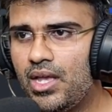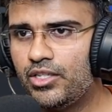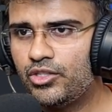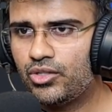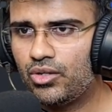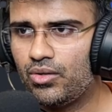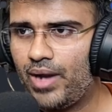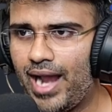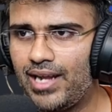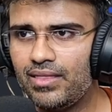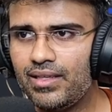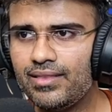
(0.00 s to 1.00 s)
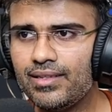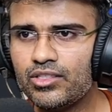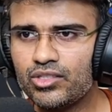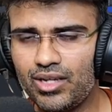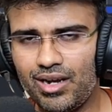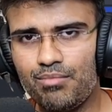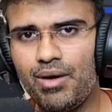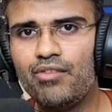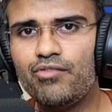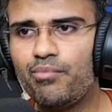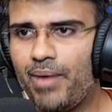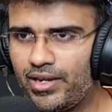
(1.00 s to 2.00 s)
So anything that's
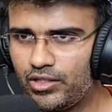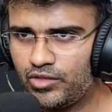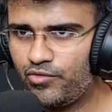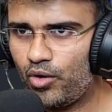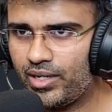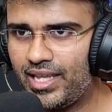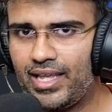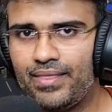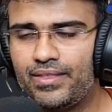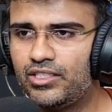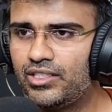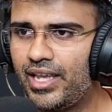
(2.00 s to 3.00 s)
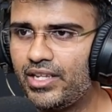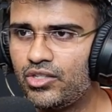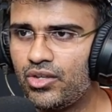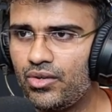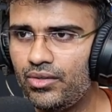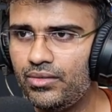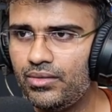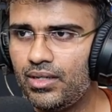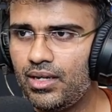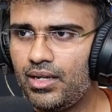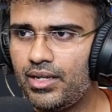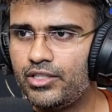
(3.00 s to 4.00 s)
above -40 in this case here
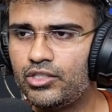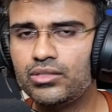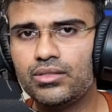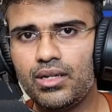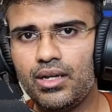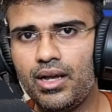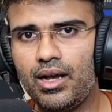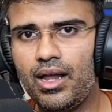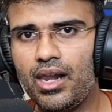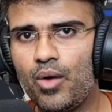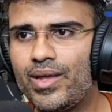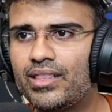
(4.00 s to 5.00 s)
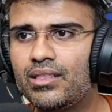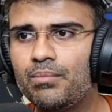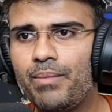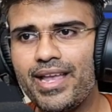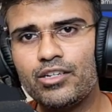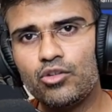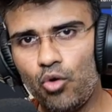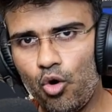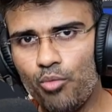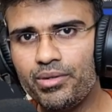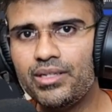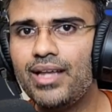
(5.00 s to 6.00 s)
is allowing the mic to
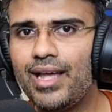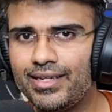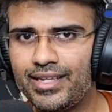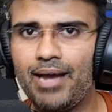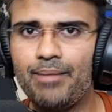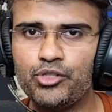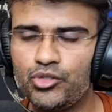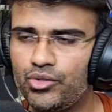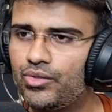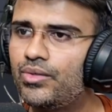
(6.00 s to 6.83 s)
open and capture